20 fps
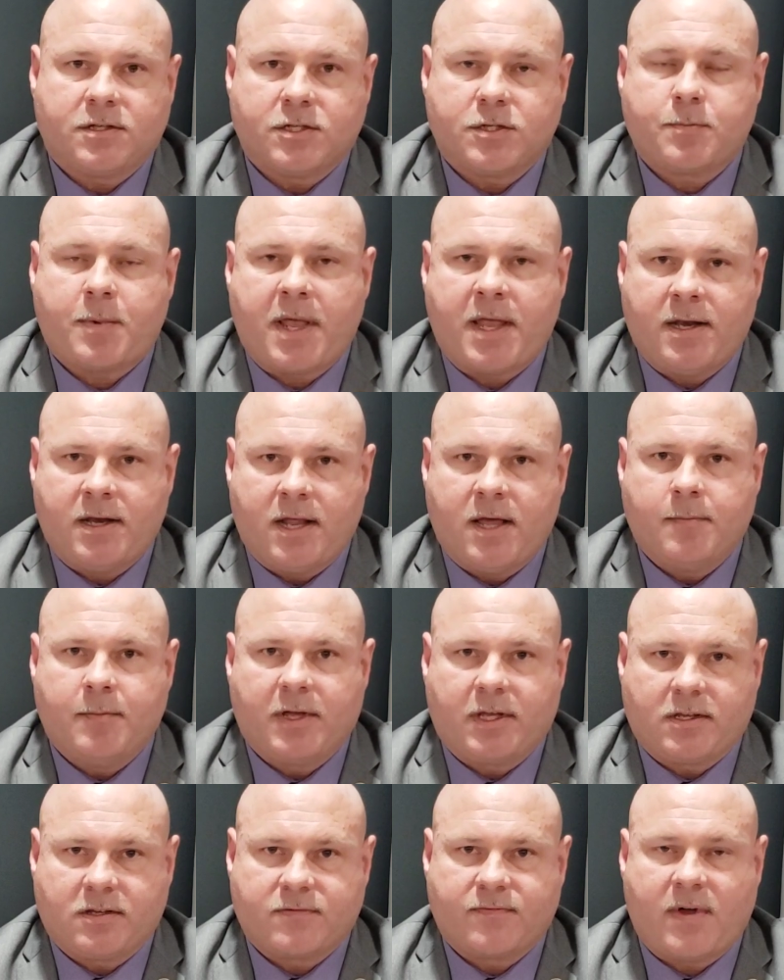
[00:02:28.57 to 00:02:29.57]
this
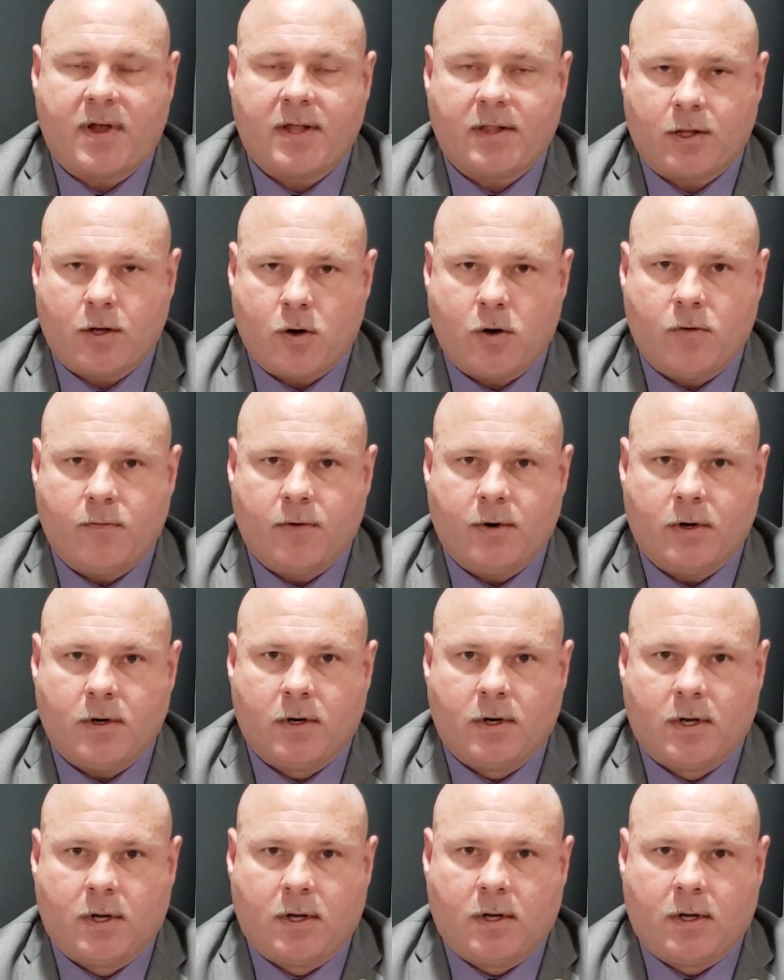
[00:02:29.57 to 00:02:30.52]
pandemic is finally over,